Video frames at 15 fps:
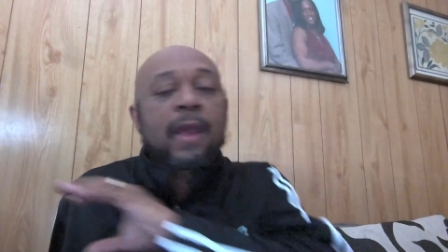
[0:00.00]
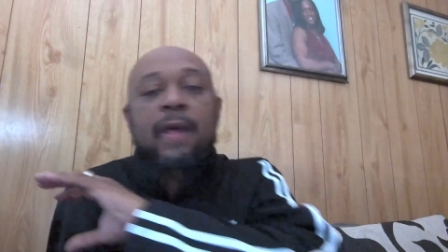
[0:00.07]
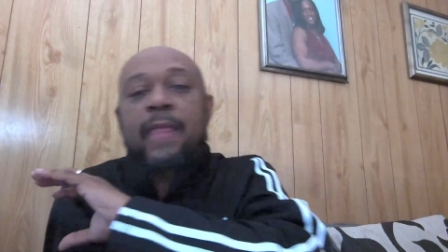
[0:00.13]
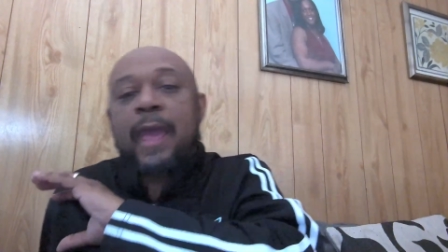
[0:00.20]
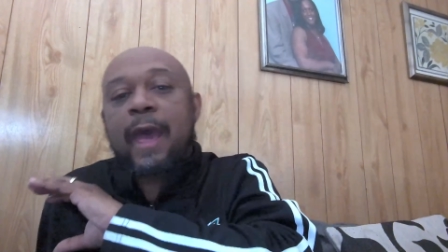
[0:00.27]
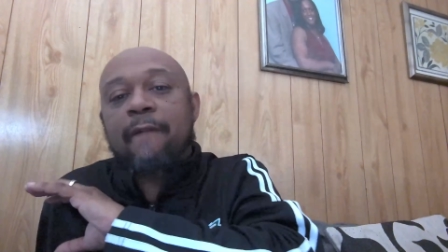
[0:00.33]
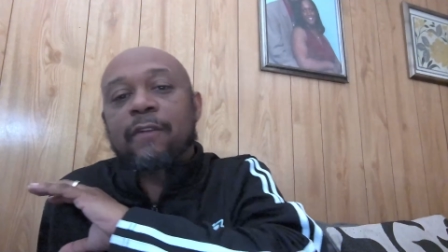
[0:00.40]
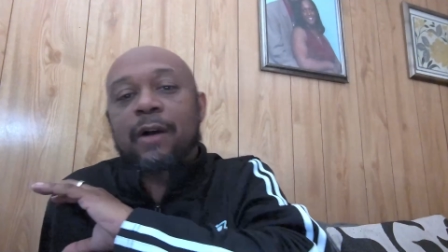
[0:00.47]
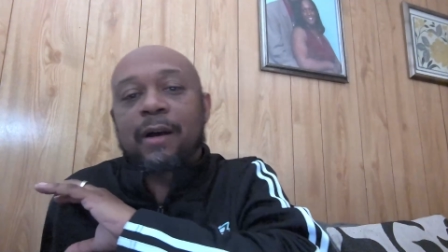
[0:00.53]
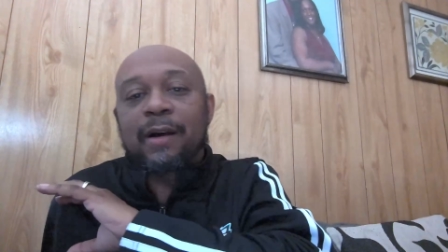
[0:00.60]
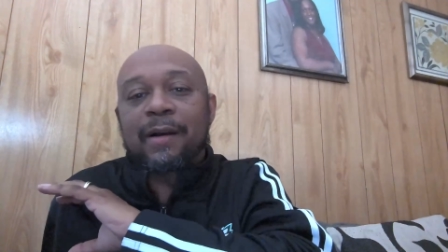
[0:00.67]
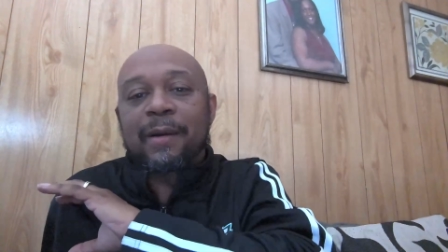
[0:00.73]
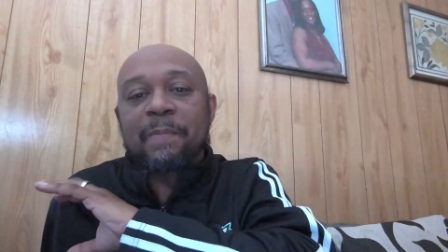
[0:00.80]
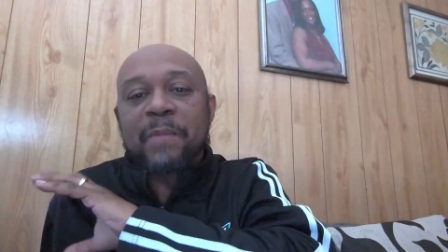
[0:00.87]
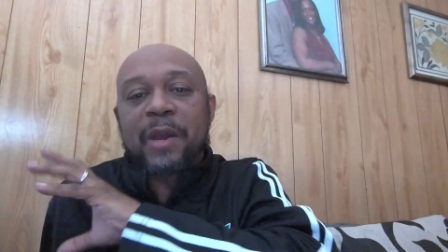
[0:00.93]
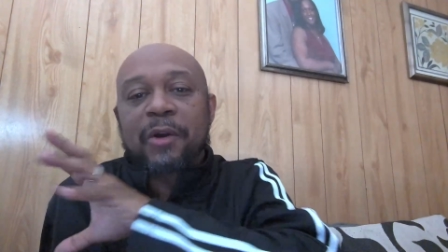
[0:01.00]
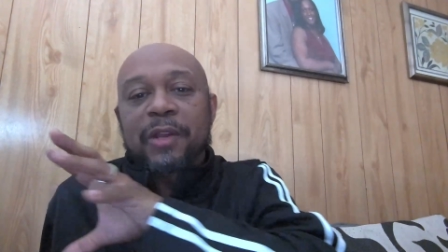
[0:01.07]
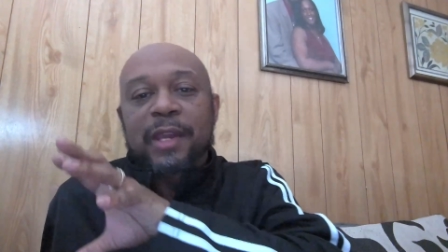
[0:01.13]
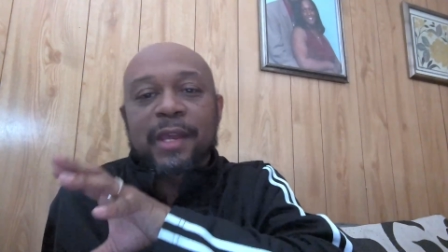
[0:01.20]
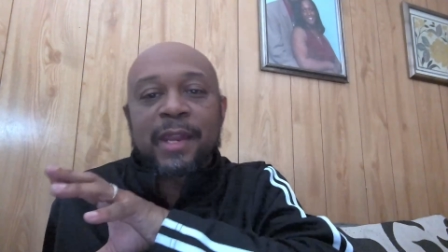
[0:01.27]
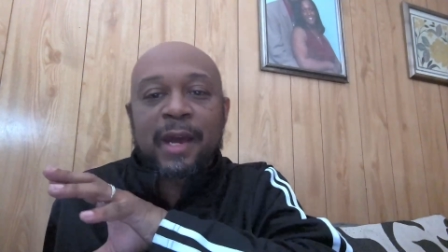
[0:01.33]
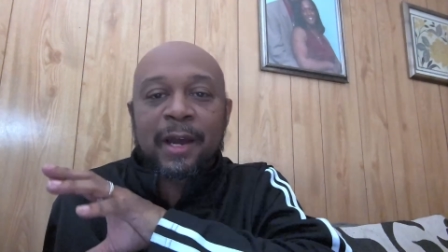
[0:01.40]
They have a, a
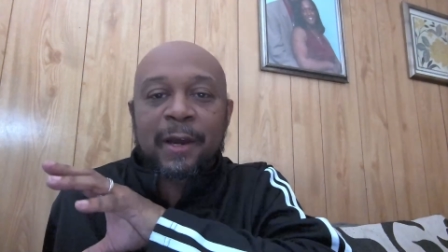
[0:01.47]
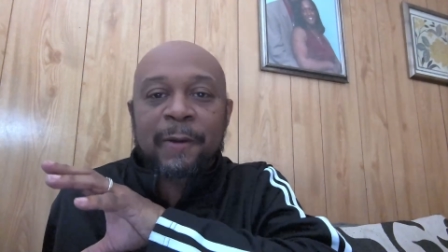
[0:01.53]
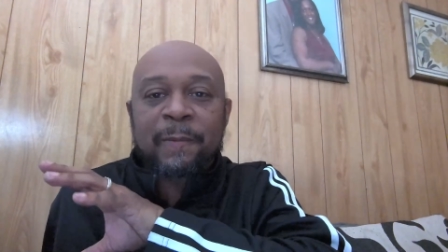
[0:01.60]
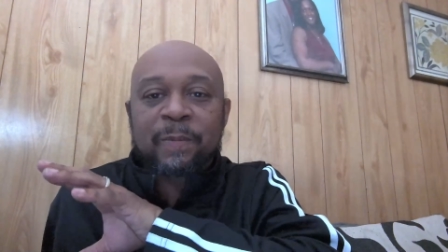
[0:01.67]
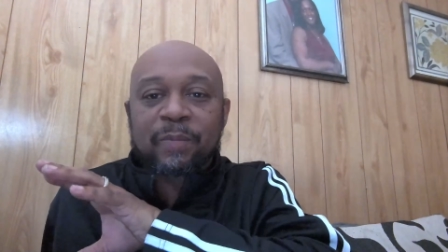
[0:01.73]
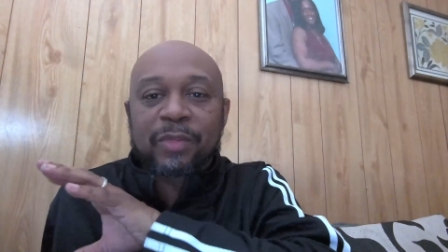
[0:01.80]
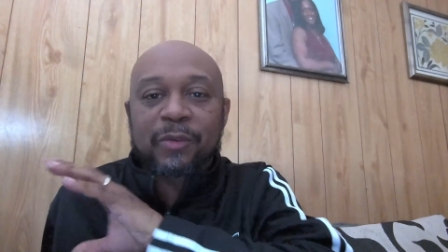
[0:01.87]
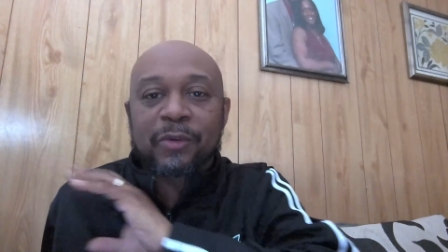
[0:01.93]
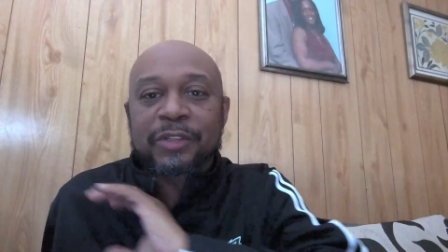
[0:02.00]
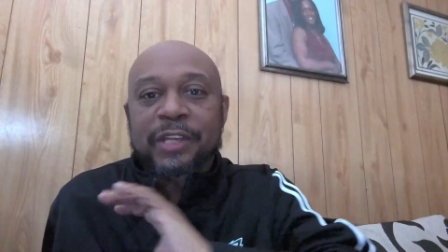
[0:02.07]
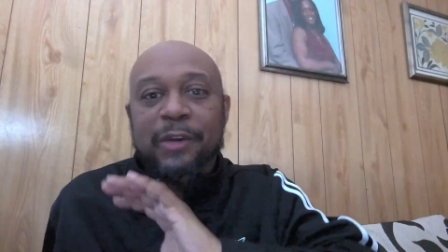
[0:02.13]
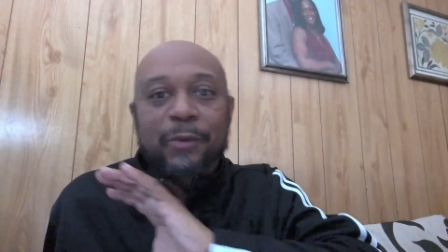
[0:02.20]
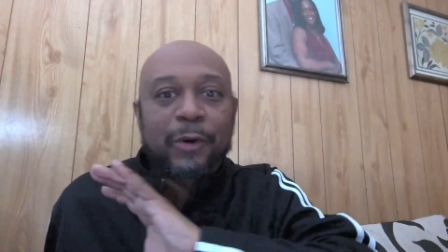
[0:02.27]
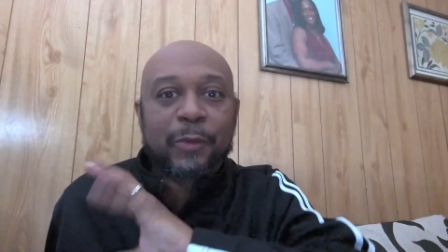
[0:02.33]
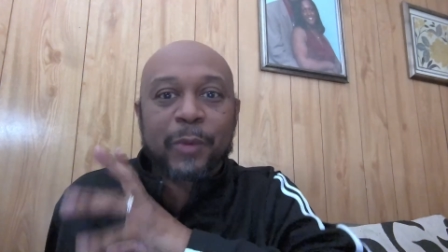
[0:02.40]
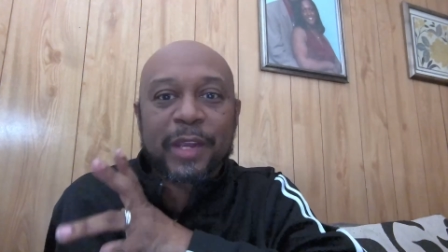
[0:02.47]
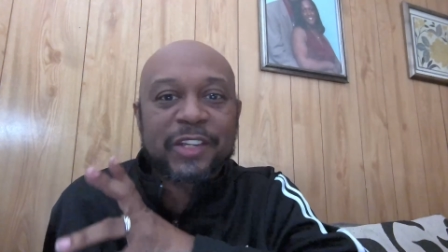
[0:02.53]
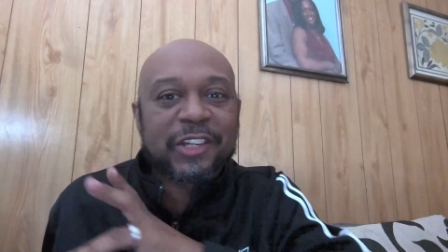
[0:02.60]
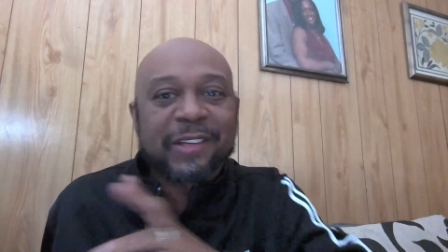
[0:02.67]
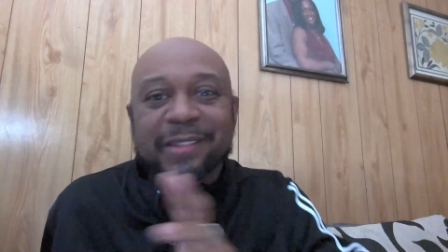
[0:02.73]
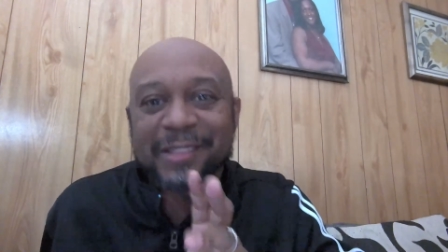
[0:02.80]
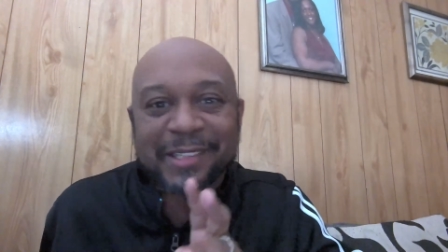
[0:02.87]
million. Um, we'll say the word
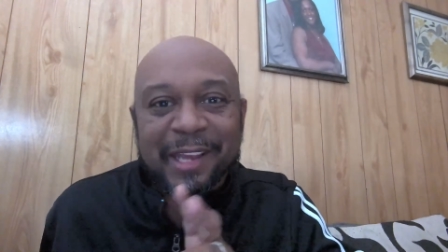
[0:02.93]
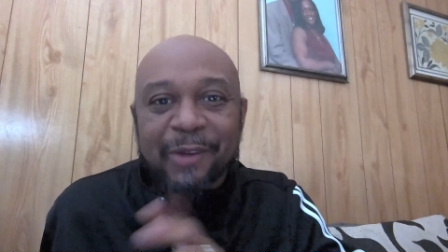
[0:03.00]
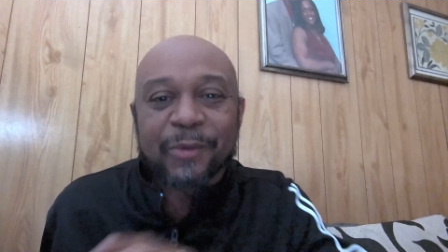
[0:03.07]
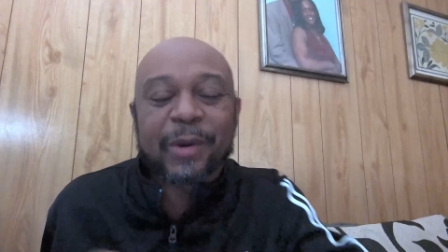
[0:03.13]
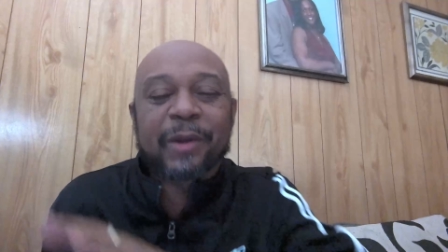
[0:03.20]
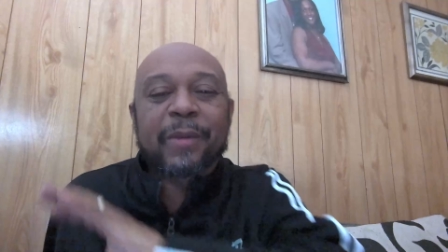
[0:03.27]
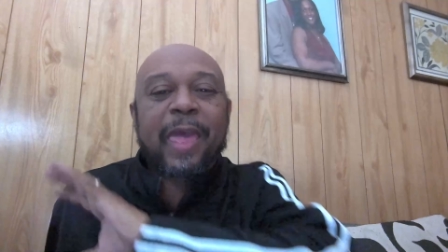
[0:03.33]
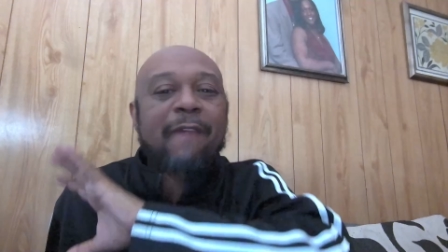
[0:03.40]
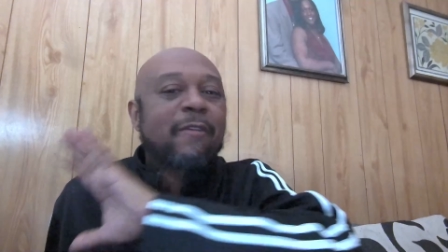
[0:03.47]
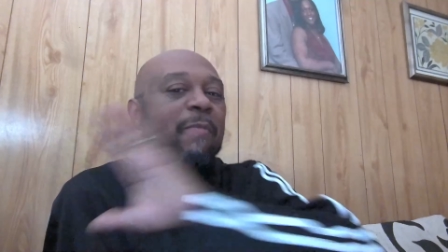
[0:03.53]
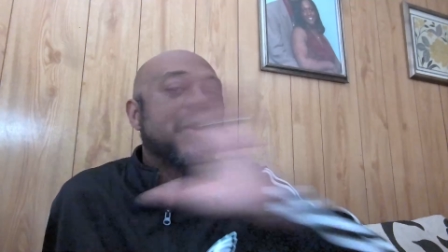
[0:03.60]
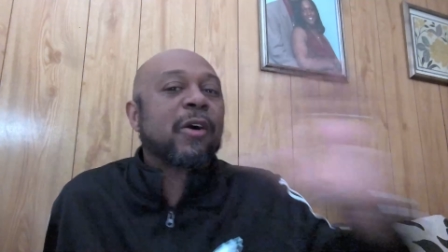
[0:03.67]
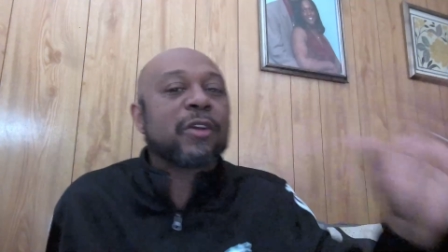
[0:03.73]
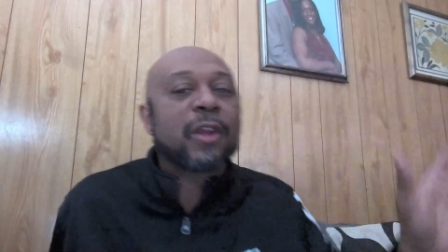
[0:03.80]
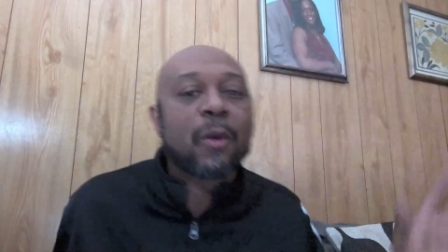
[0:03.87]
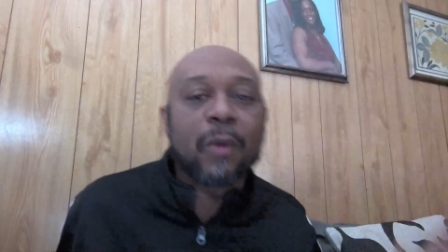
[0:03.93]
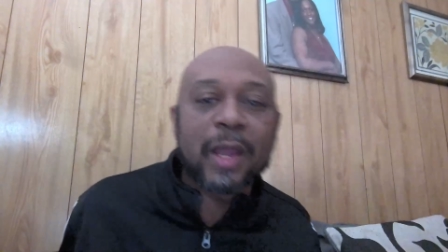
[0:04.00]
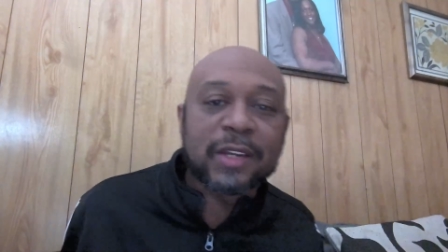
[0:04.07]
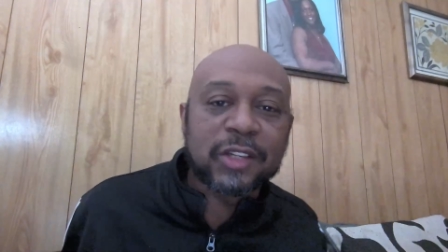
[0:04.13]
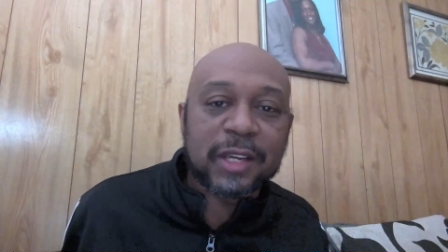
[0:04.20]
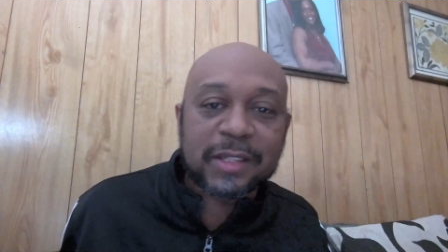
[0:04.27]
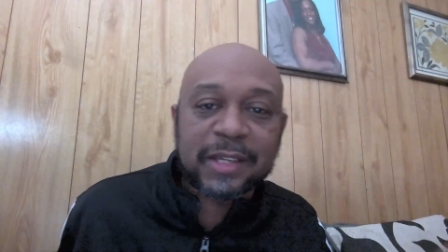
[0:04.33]
widget sound weird. They have a million
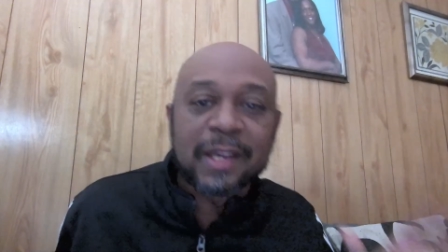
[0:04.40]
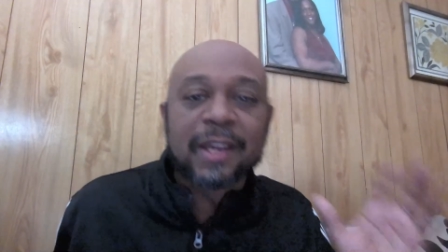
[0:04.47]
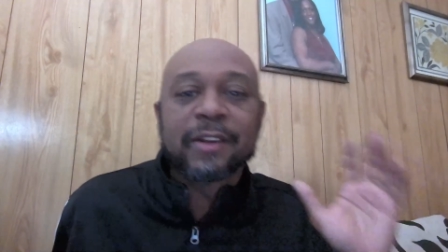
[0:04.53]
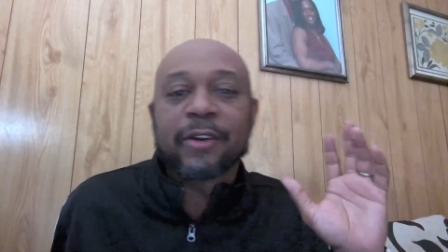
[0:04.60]
widgets.